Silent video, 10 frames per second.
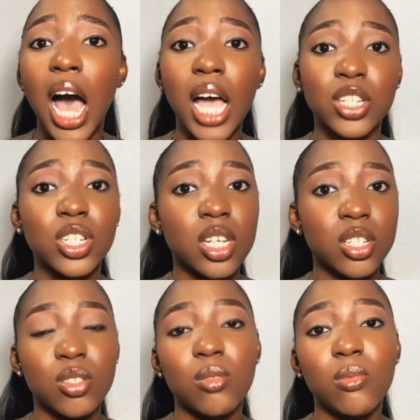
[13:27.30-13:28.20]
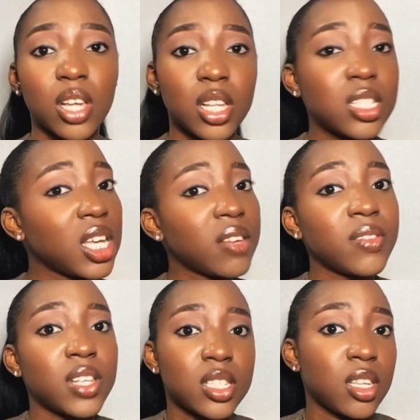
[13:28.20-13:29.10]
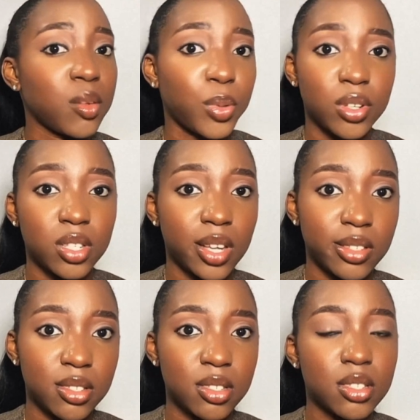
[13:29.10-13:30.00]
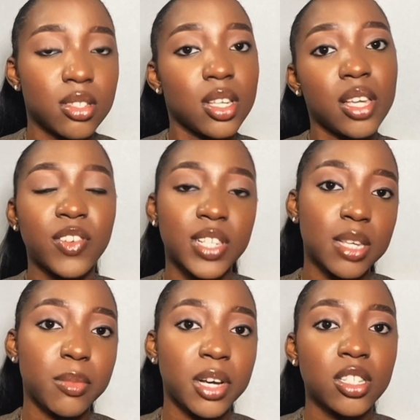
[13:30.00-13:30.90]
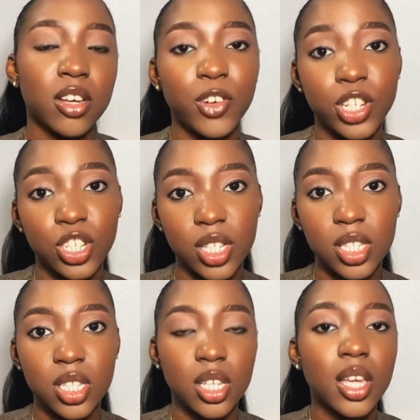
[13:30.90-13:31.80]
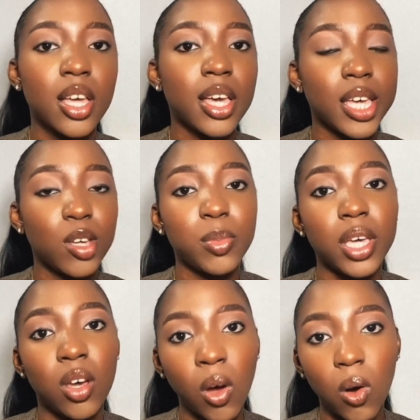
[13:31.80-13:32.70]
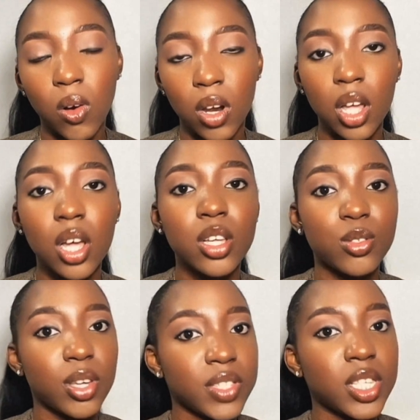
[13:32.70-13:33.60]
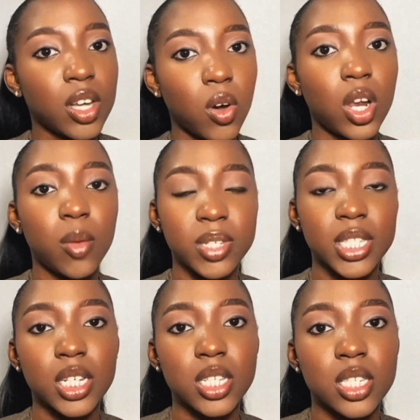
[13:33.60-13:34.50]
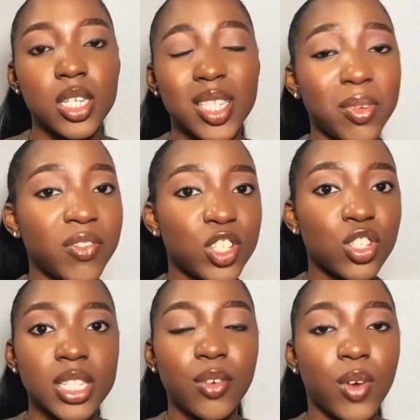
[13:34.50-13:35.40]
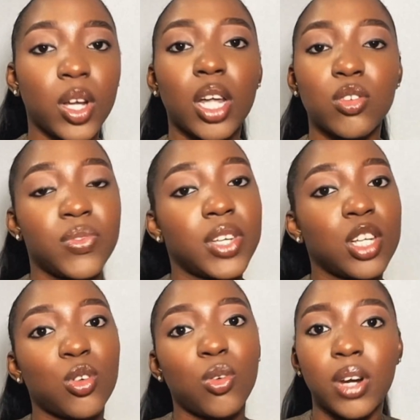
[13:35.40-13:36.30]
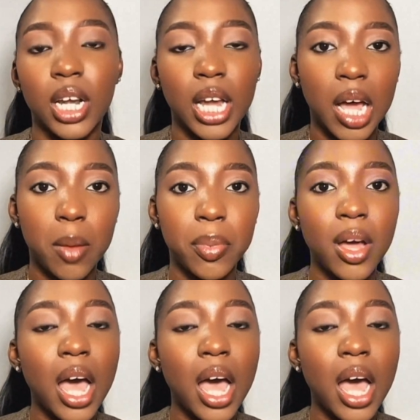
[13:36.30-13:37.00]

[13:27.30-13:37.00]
I just assume that if it's important, if it's a matter of urgency, it will be a call. So if it's a call, I'll most likely see it. But if it's just a regular notification on an app,